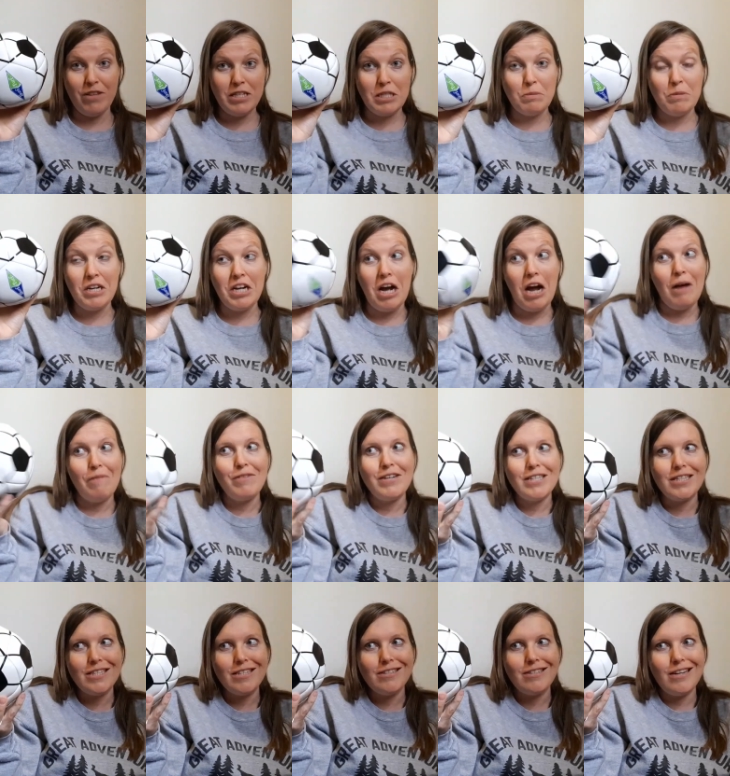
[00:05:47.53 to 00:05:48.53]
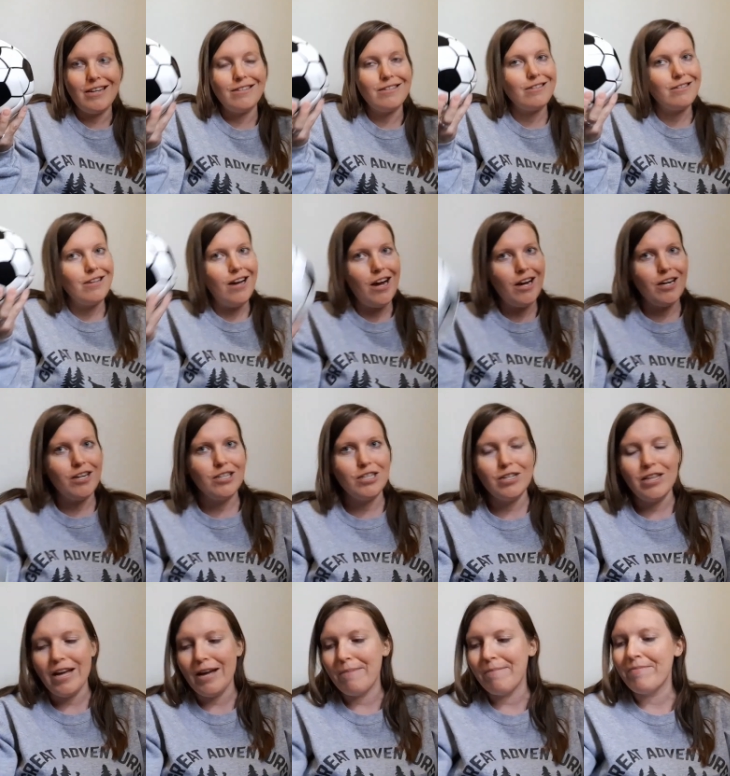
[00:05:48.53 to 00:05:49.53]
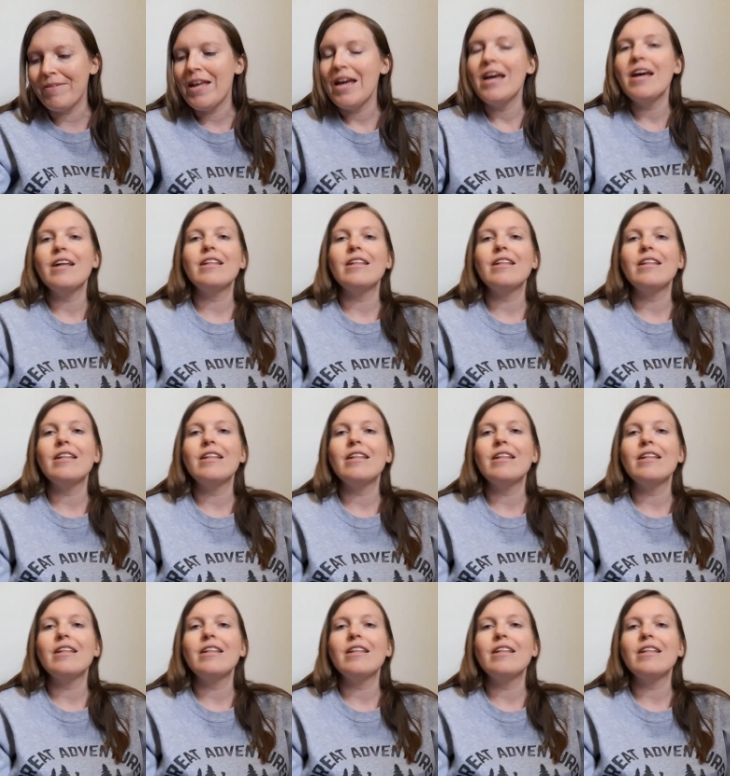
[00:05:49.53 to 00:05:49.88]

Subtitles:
This one obviously says soccer to them.